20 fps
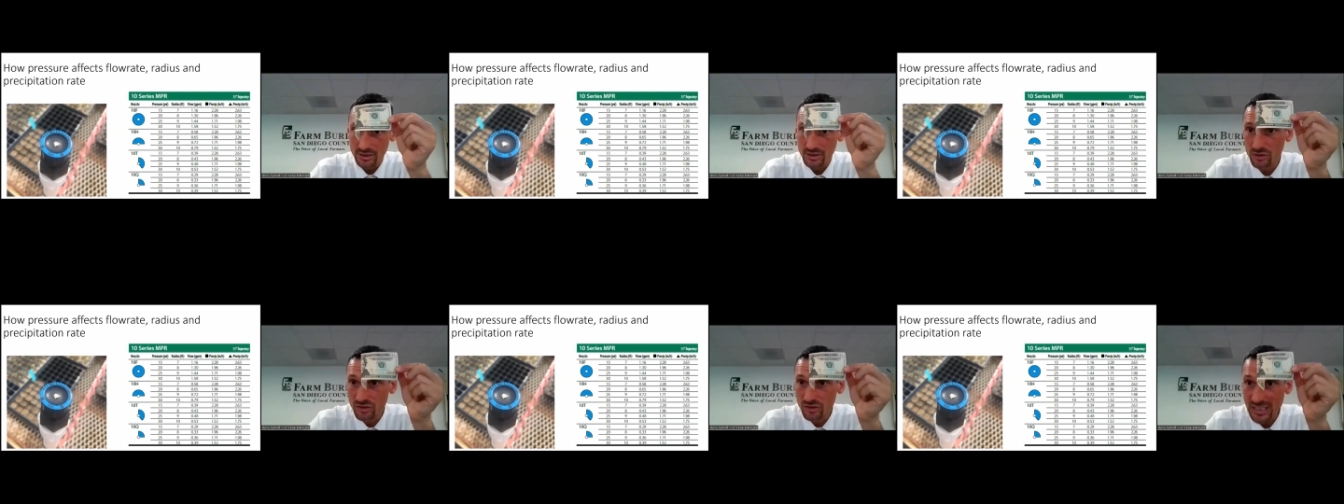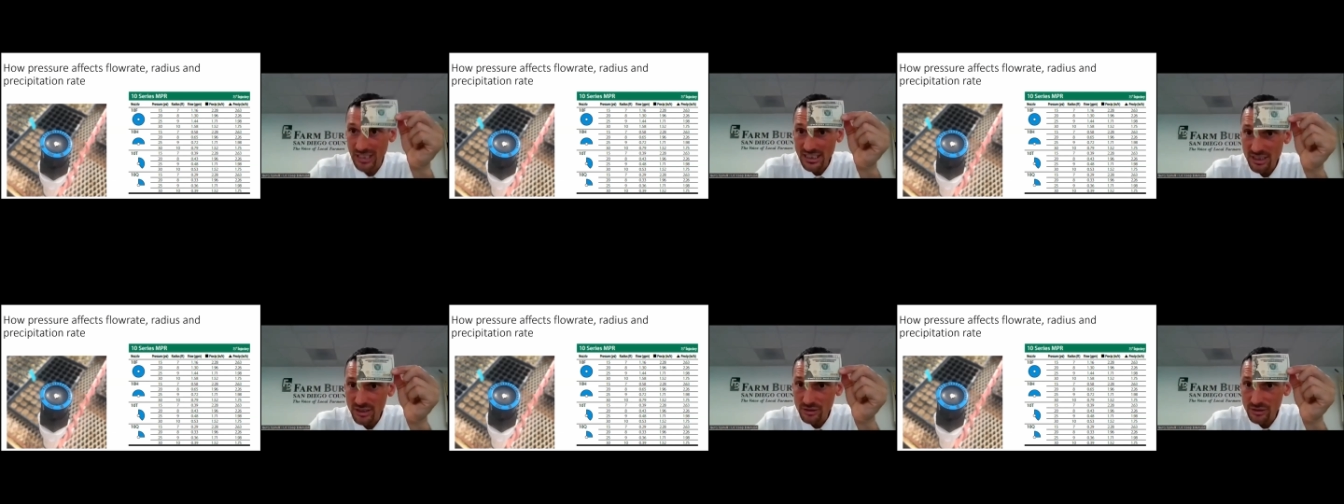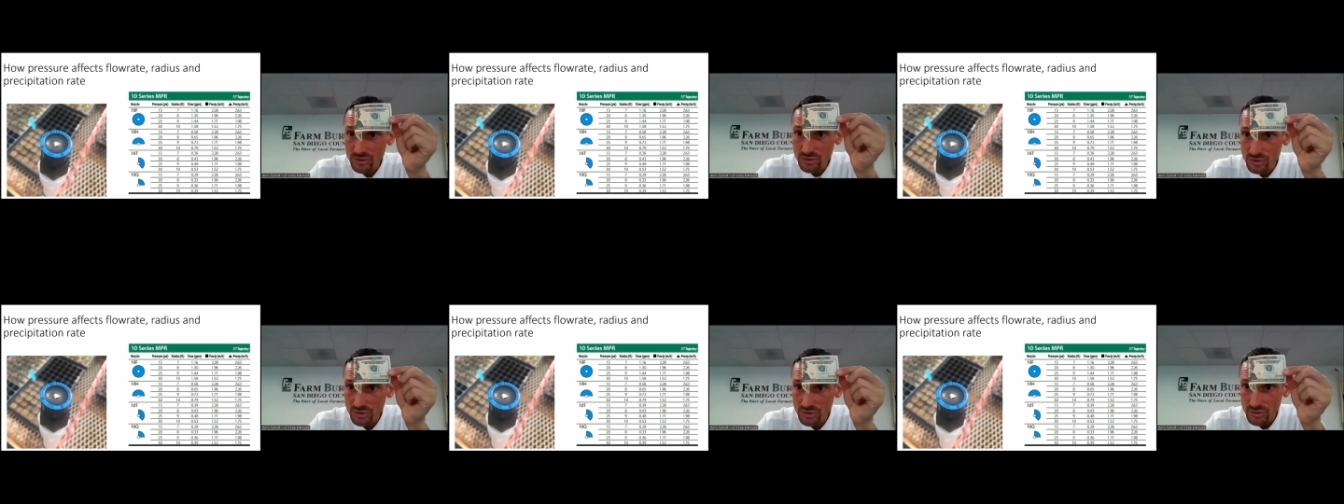
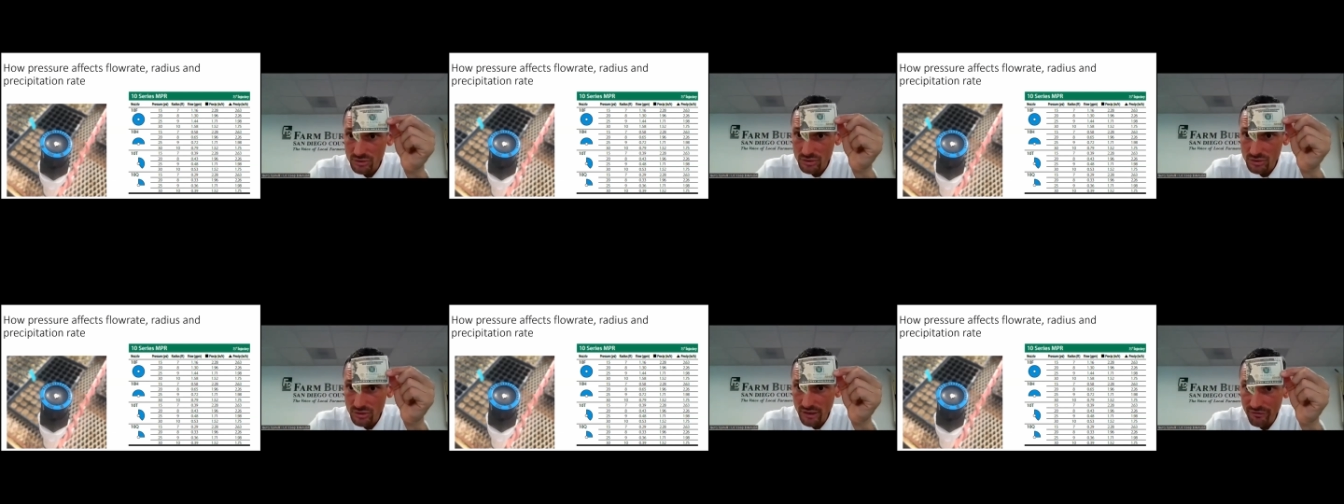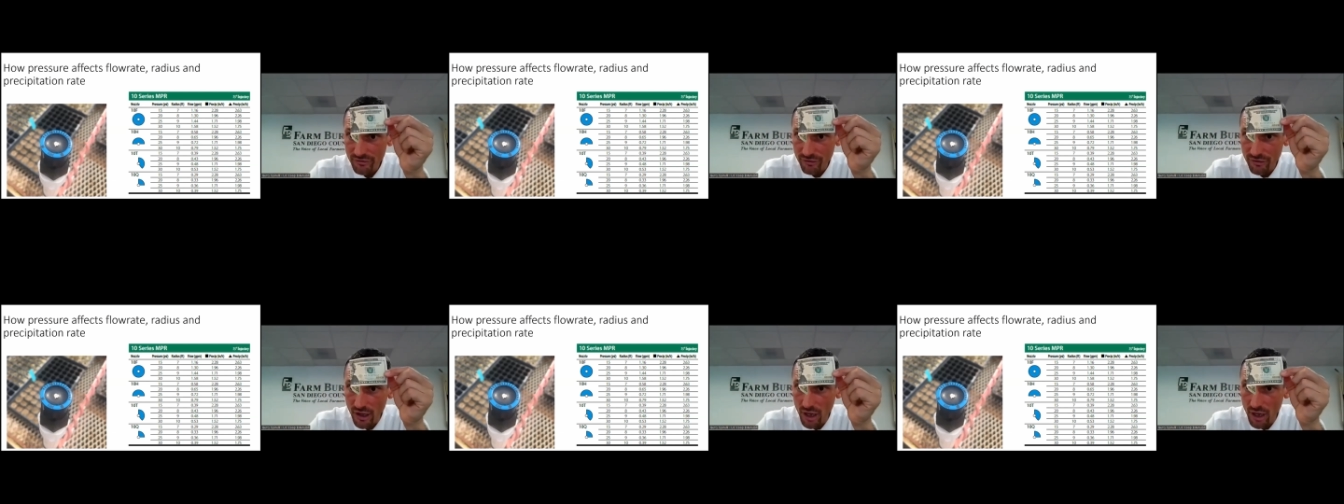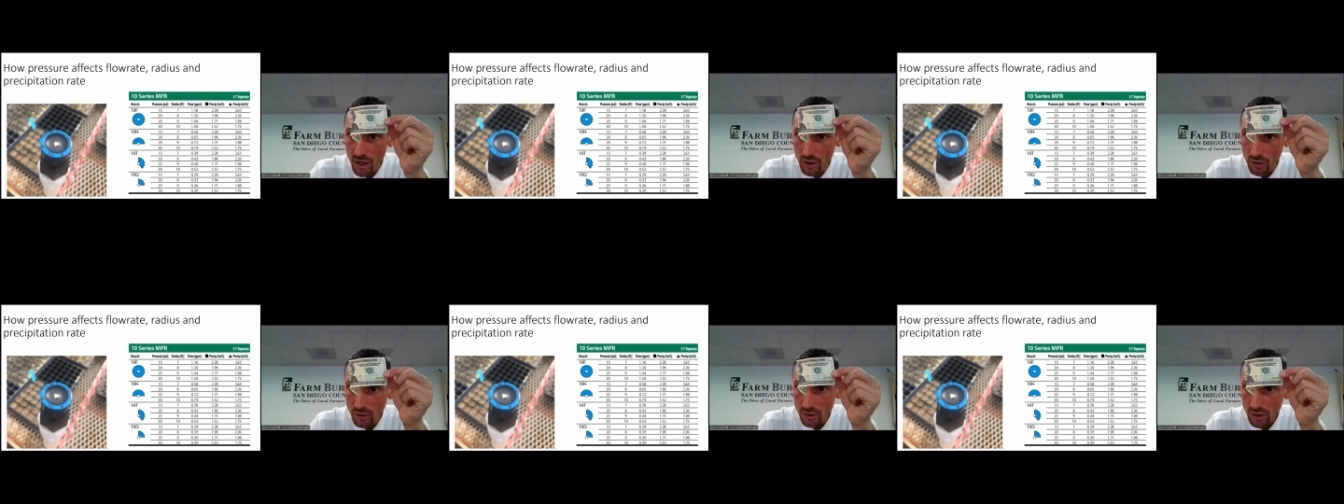Reduce the
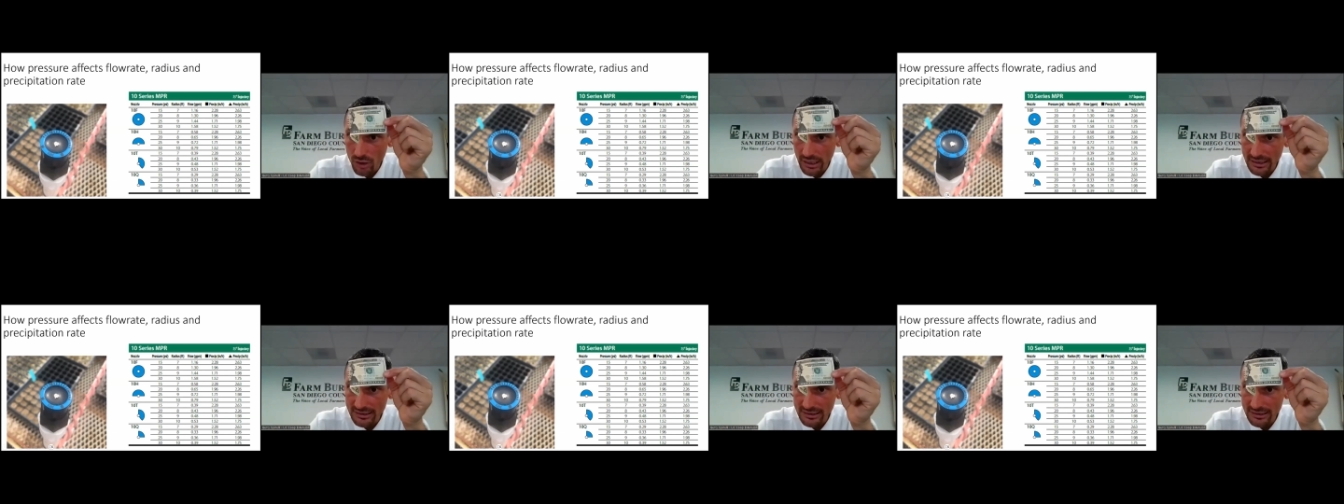flow